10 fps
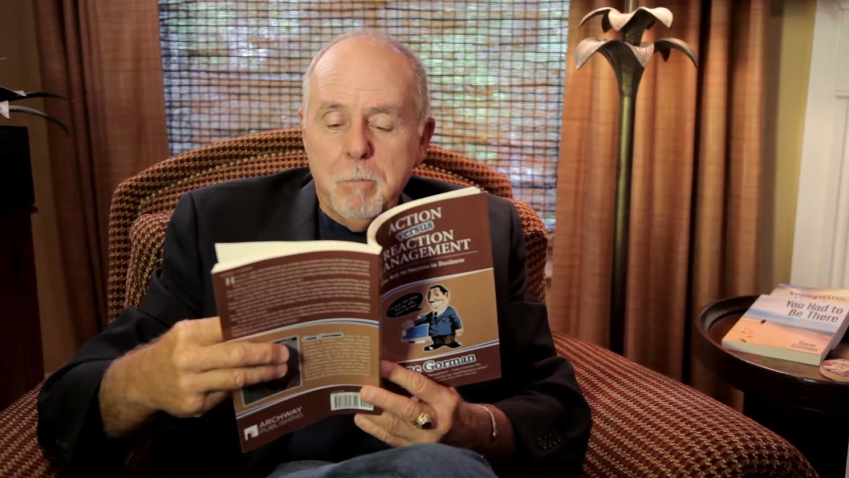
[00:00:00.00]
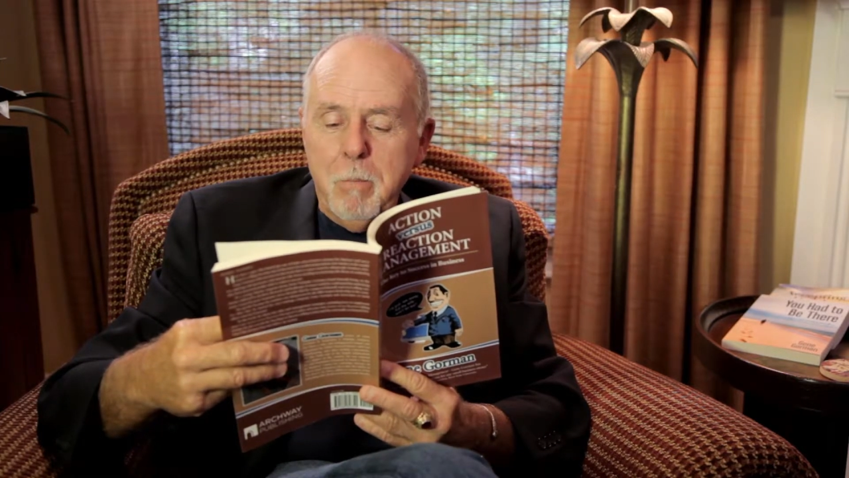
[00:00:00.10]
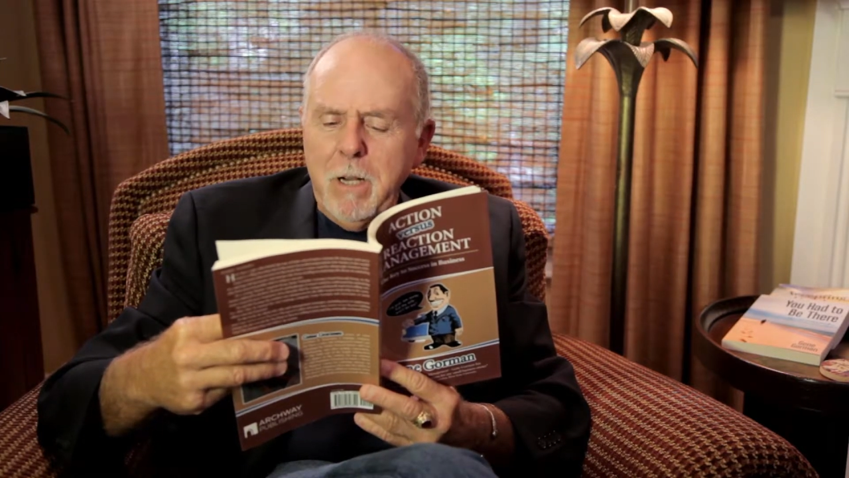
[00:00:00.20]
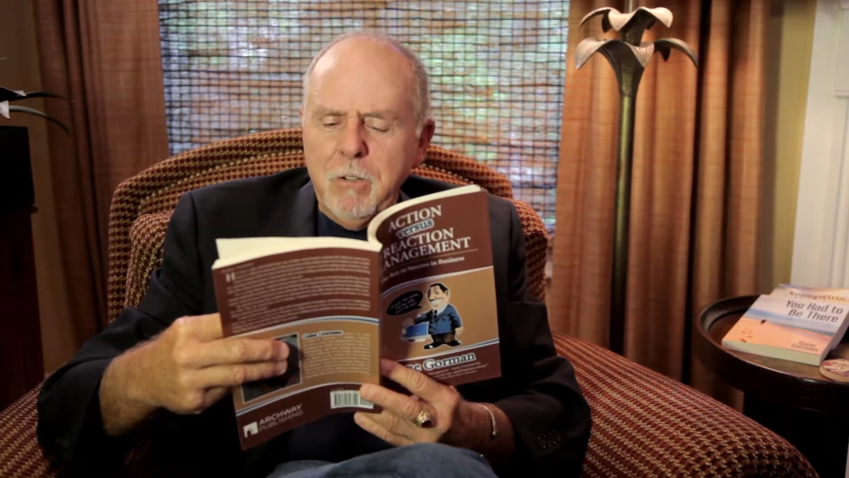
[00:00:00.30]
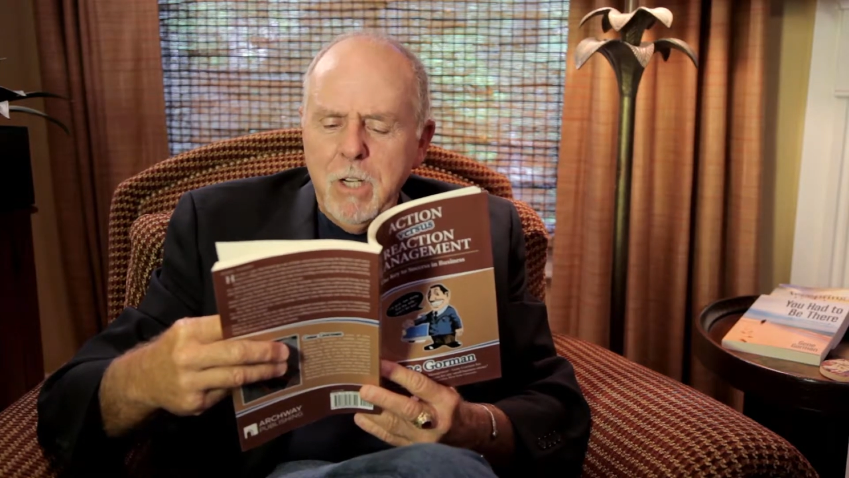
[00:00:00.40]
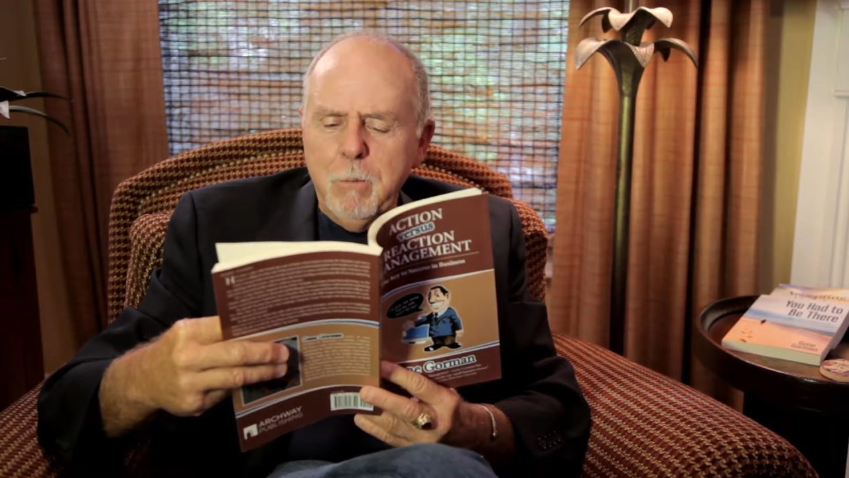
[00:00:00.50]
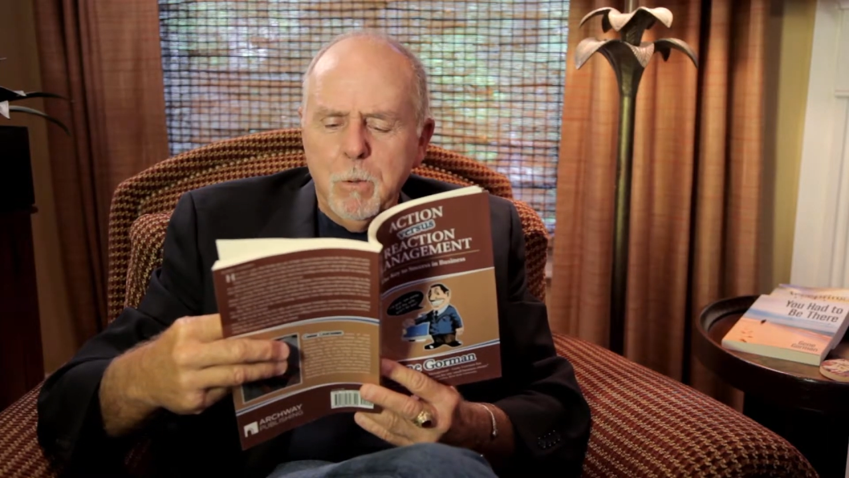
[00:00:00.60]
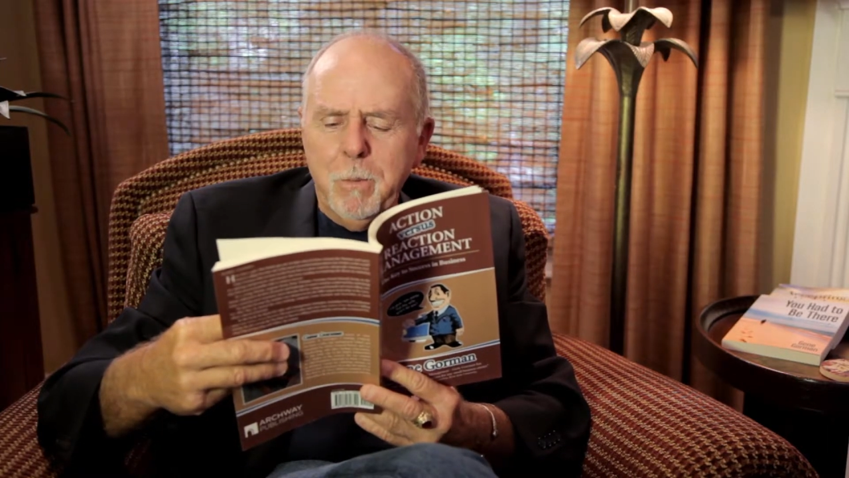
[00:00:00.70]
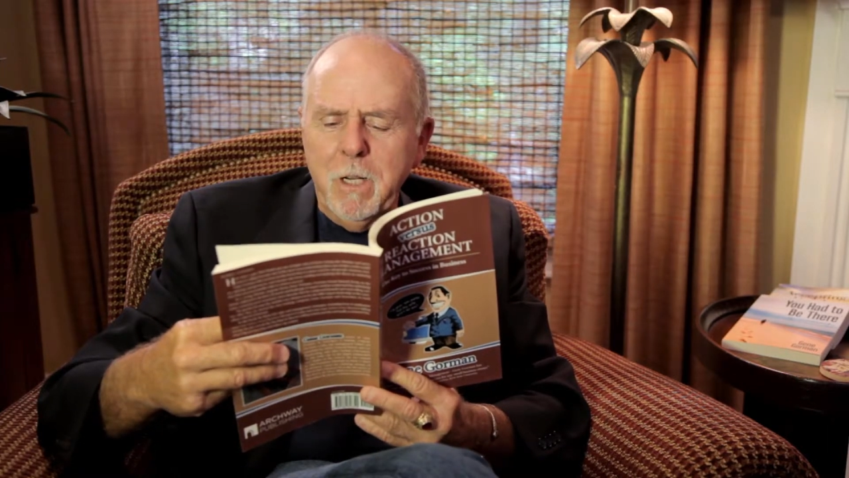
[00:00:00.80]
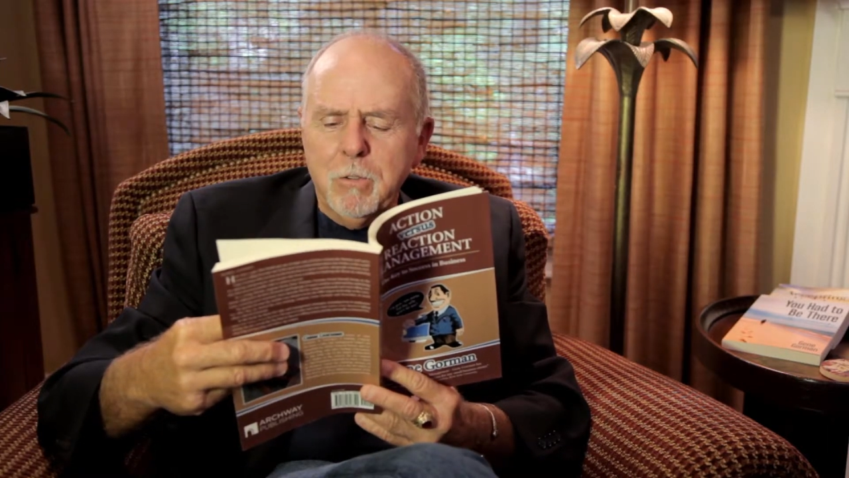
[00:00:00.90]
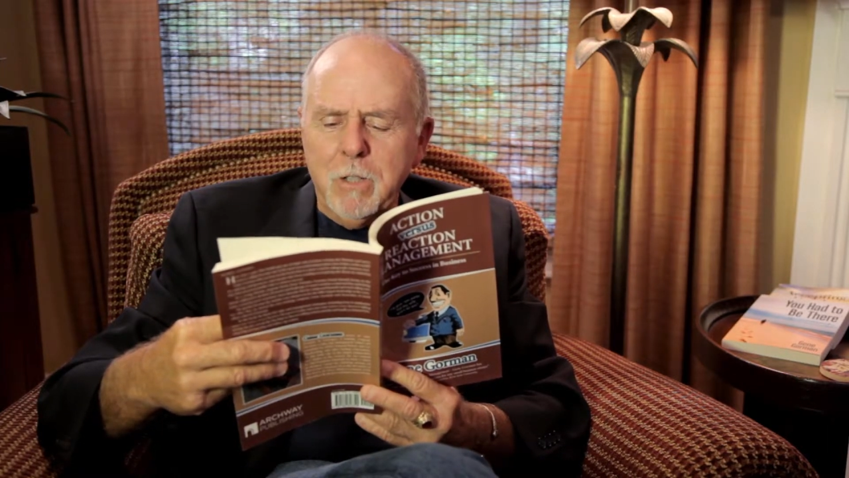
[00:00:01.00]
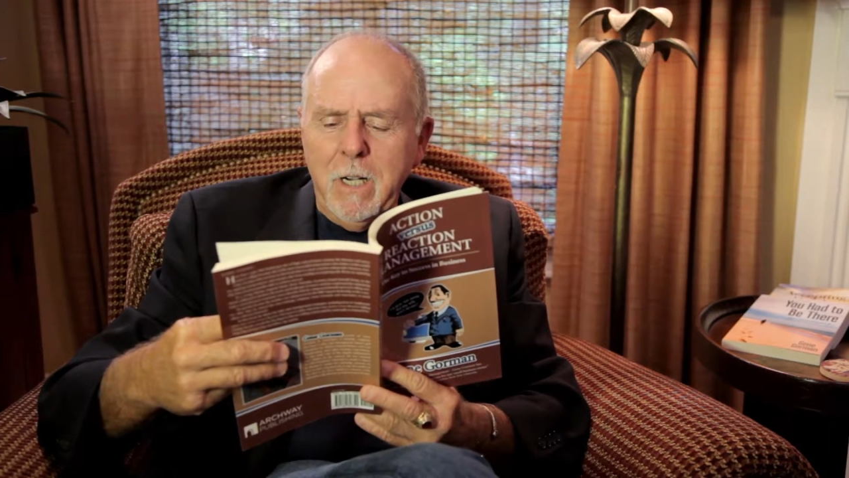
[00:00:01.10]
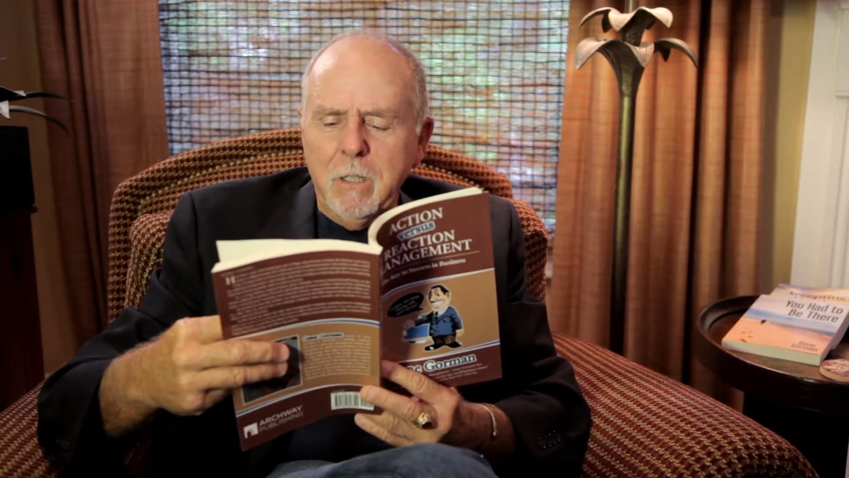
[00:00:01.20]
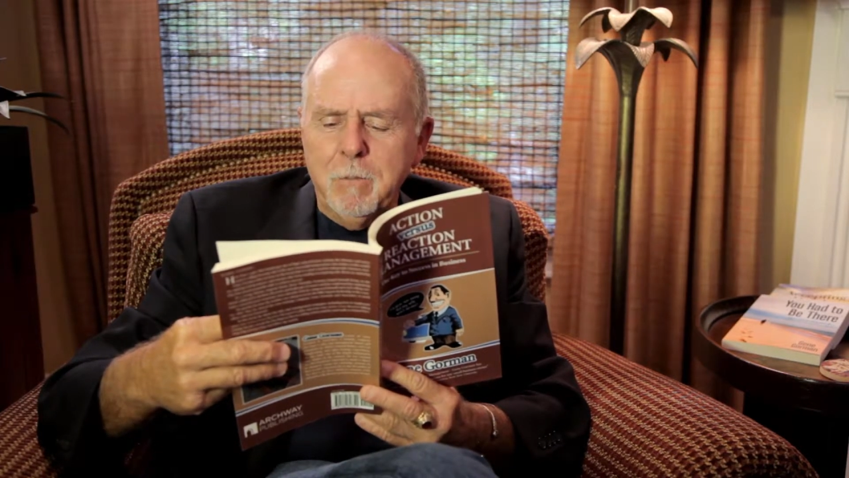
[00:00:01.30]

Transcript: my team would be excited